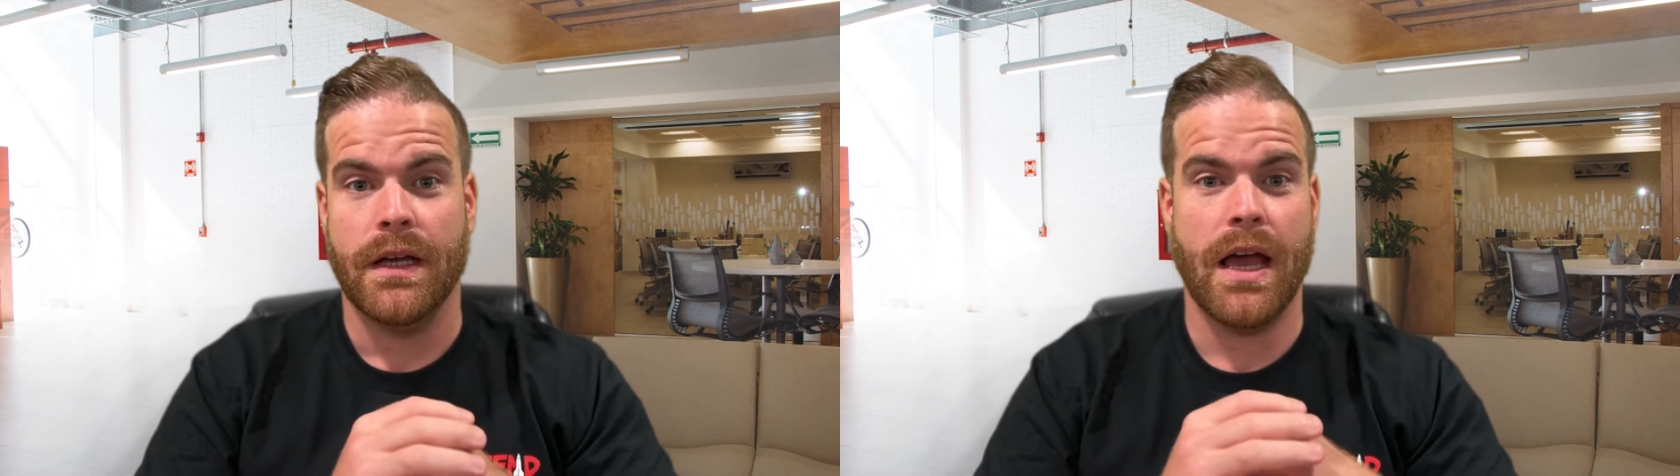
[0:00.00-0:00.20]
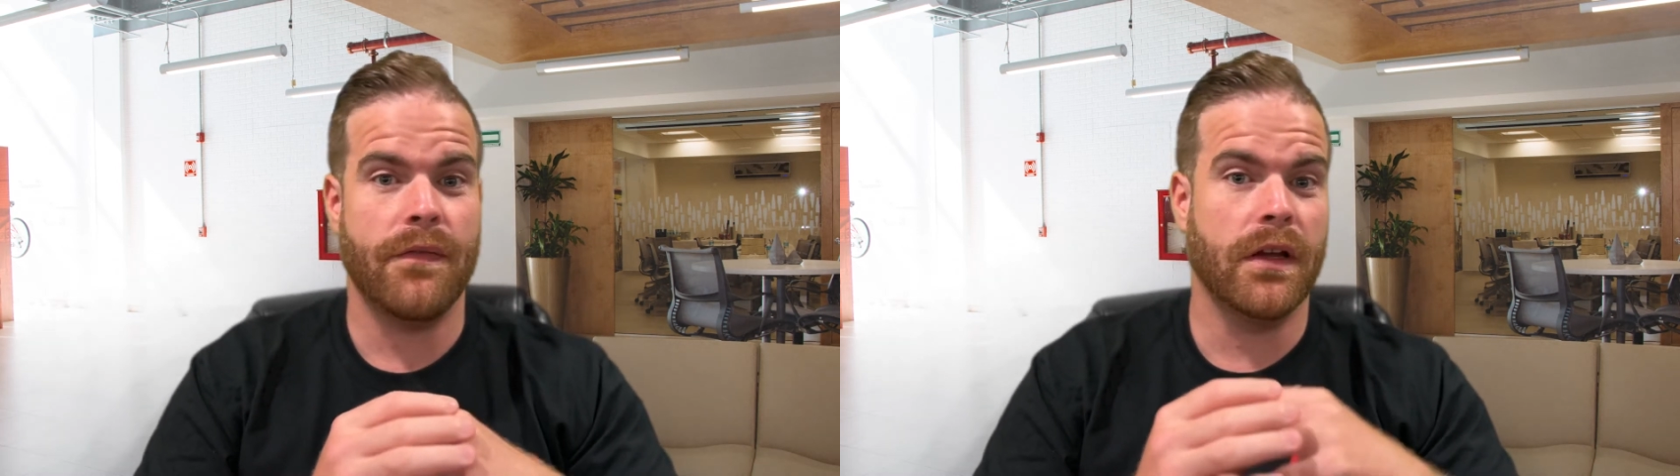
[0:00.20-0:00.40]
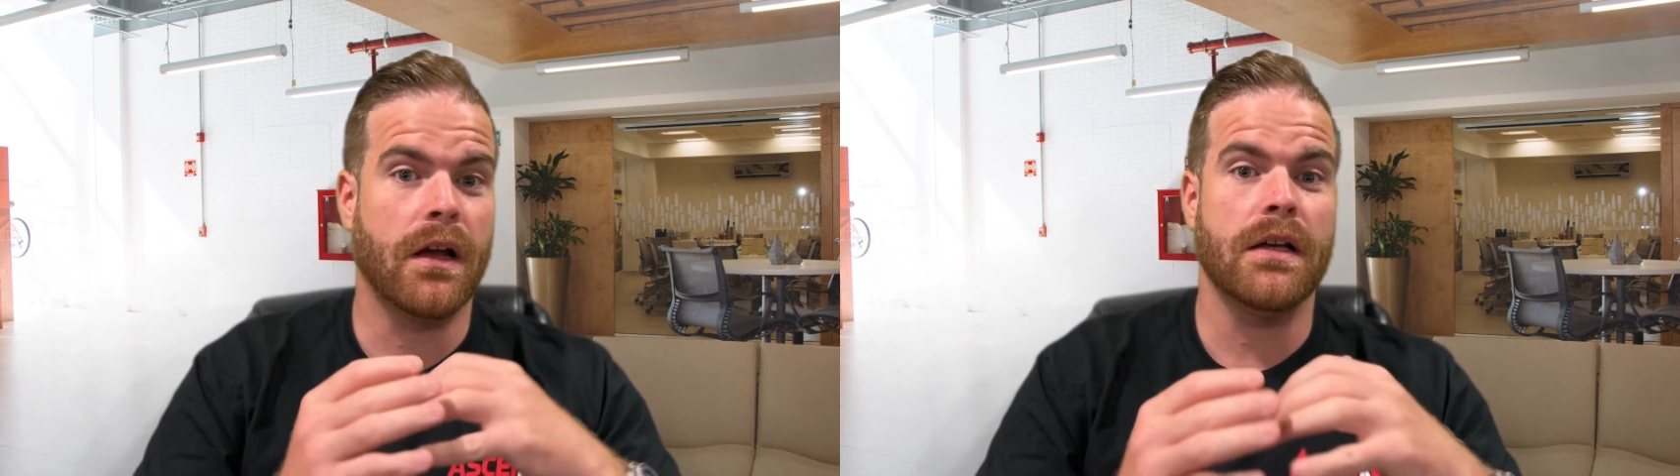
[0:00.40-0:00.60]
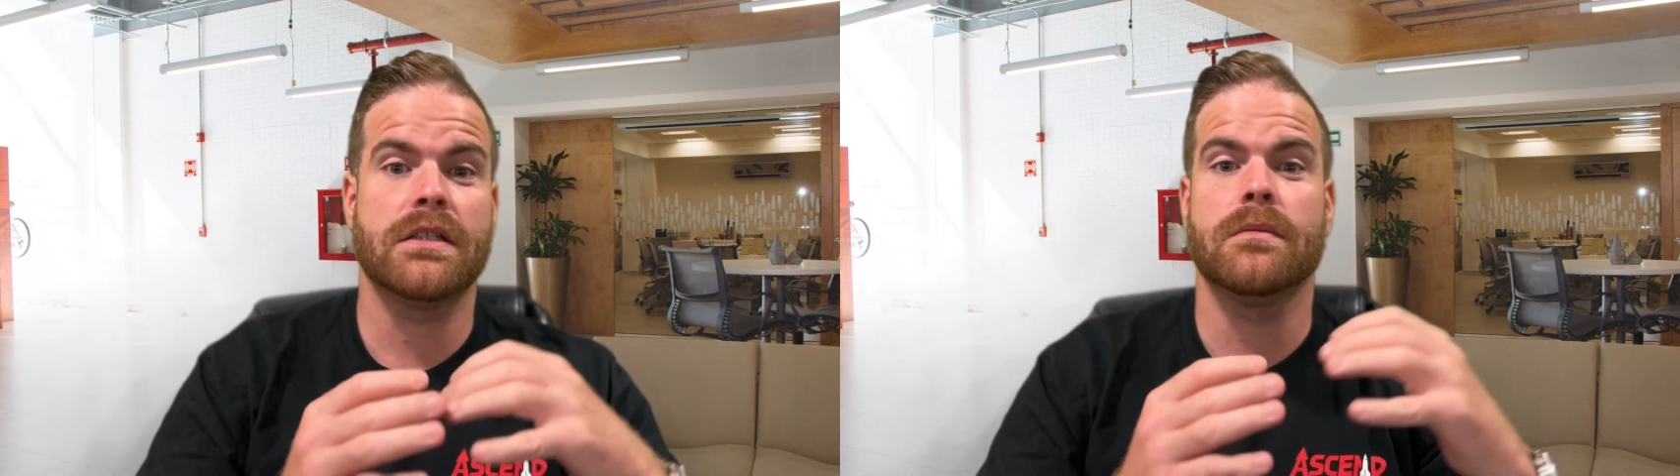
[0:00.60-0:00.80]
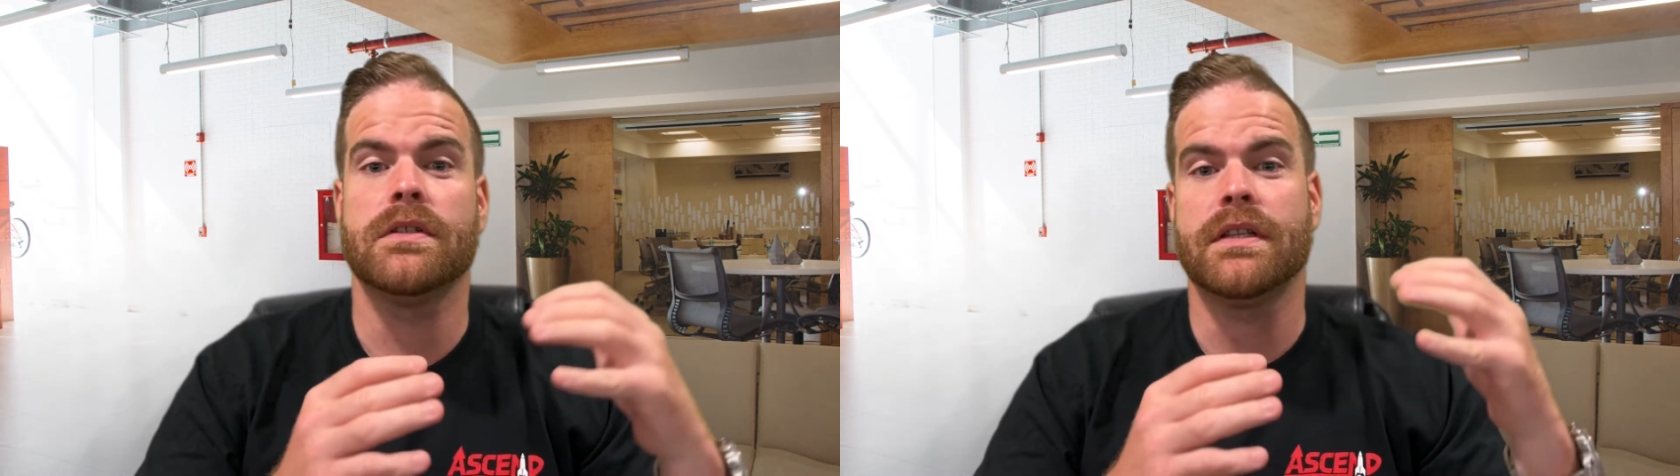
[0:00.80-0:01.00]

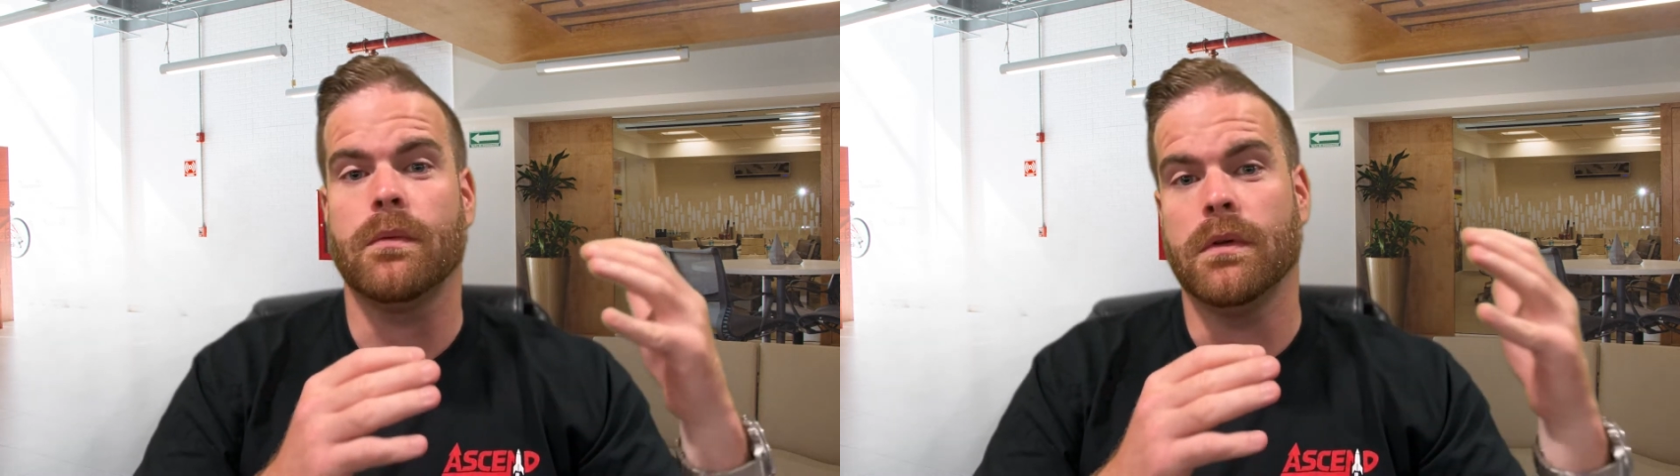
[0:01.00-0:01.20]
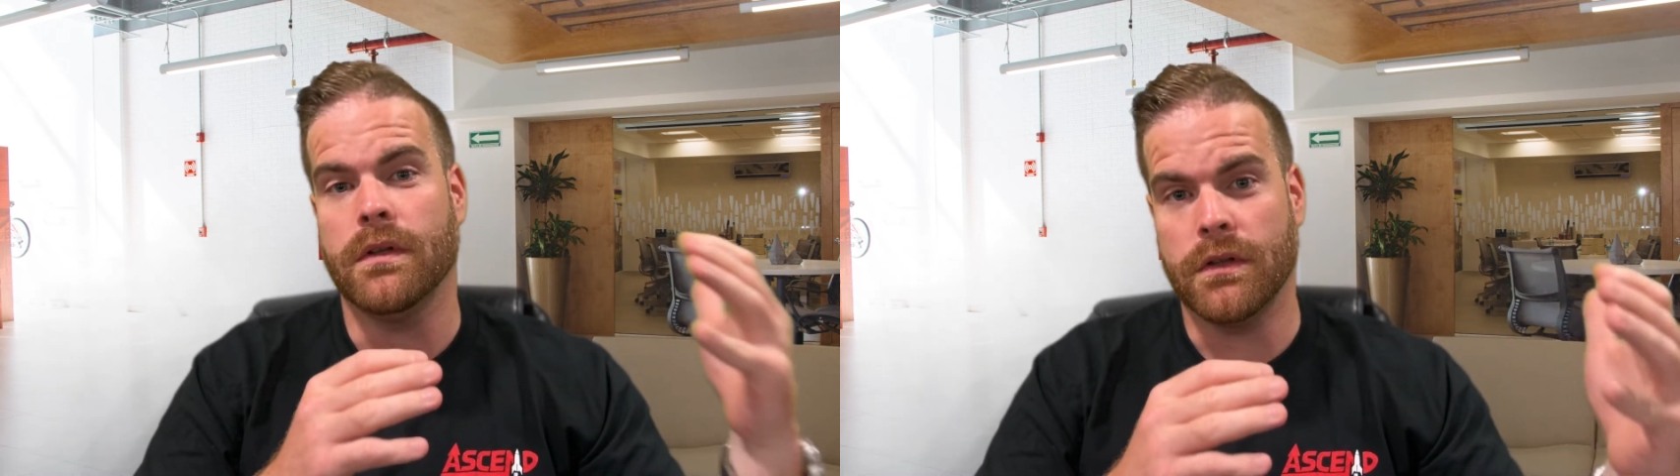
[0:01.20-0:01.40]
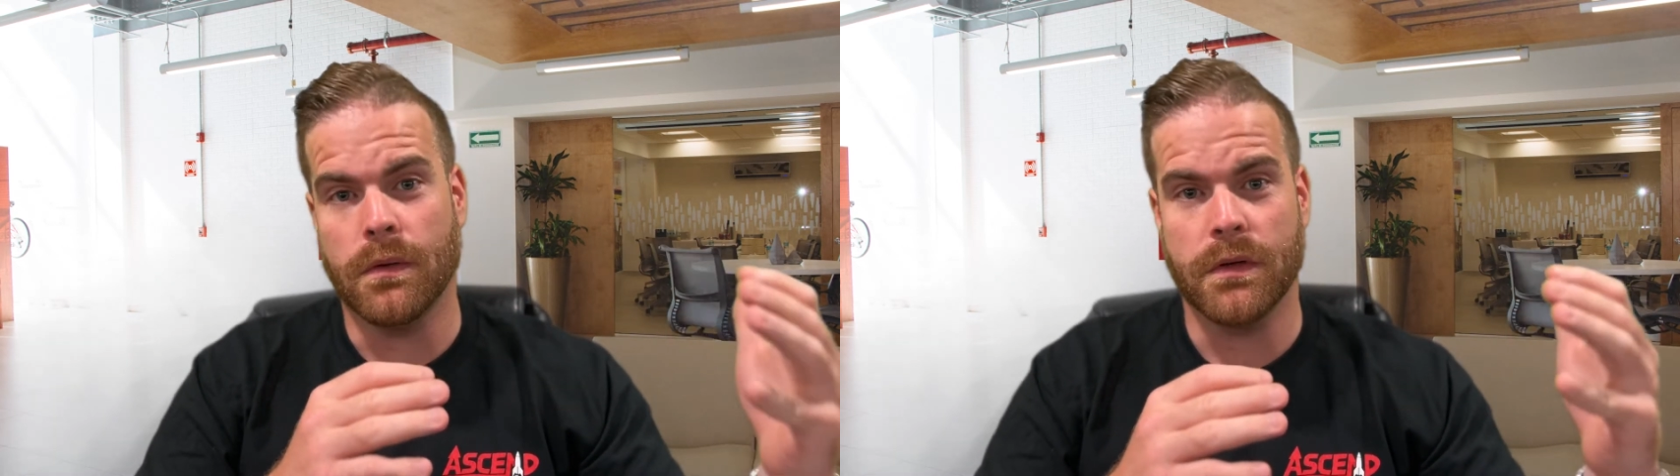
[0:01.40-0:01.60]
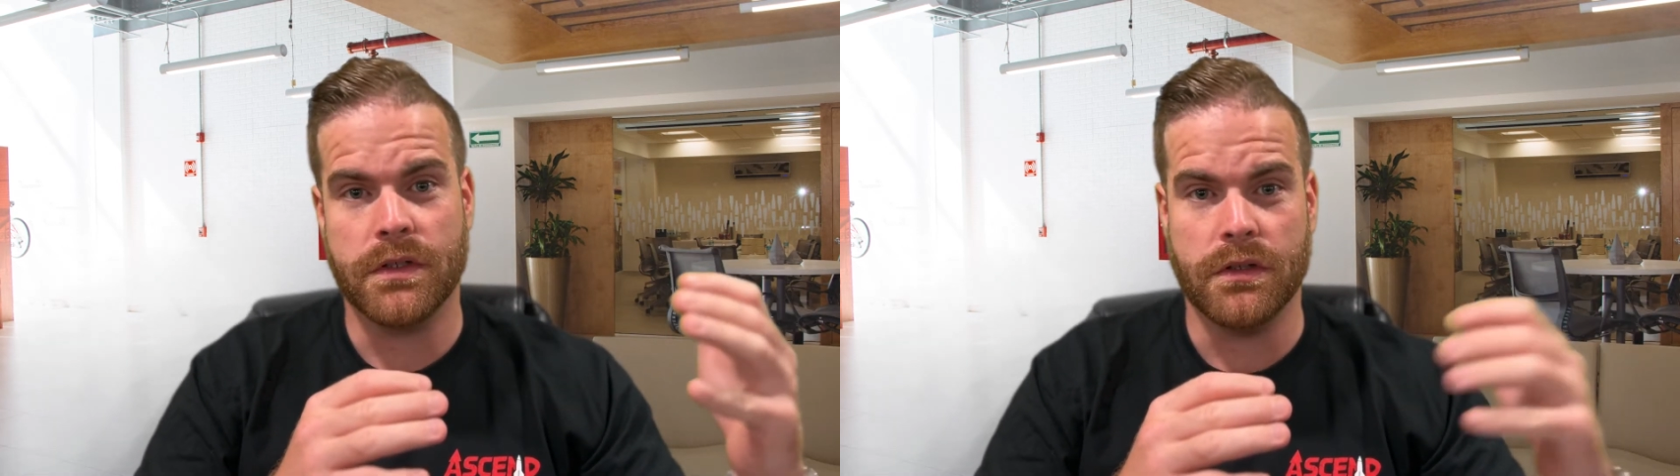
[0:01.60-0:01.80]
that will endorse